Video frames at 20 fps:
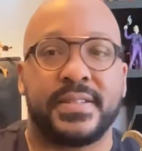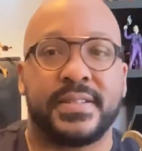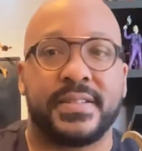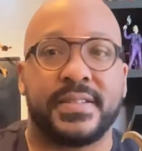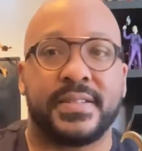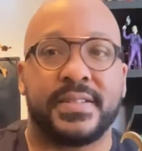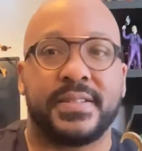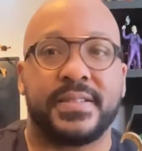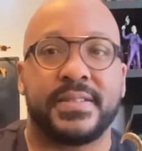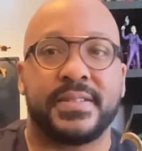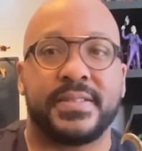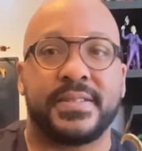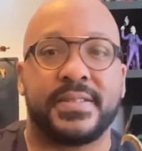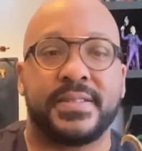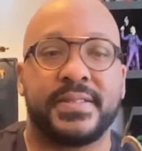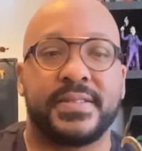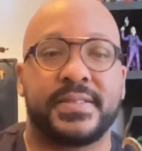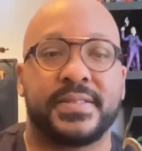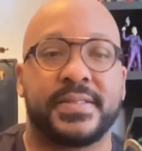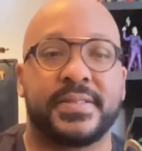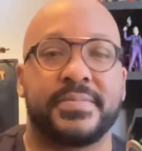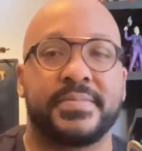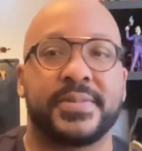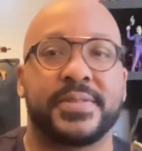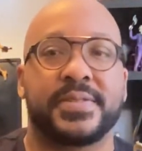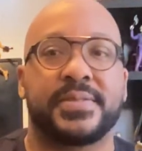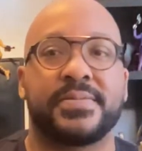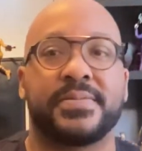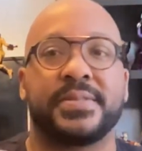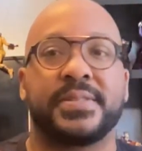It is December
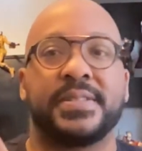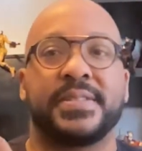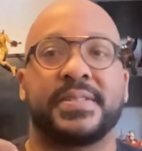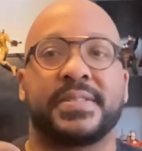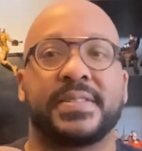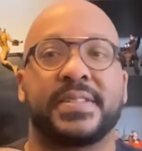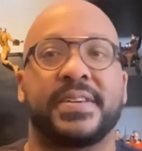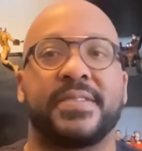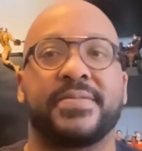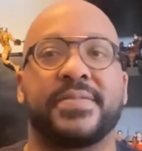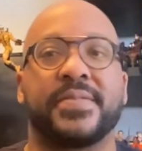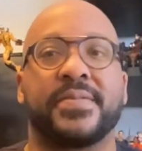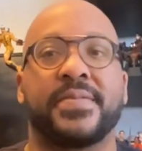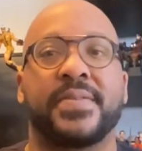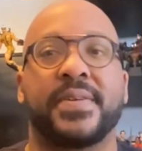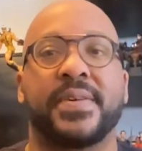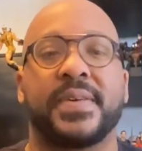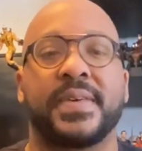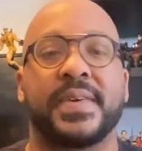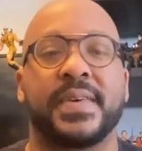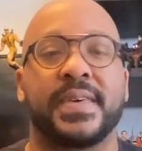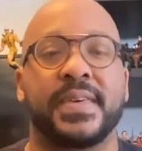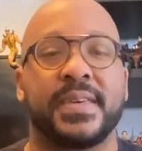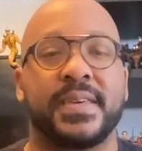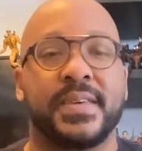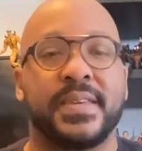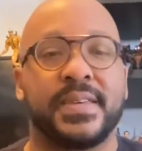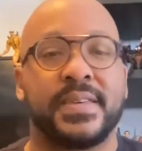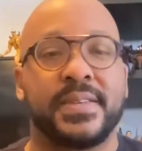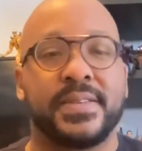27th,
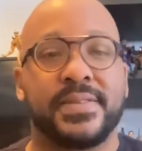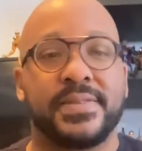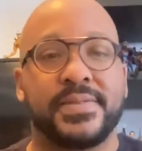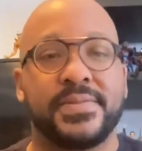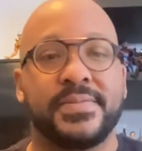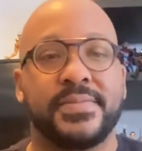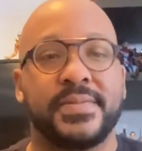2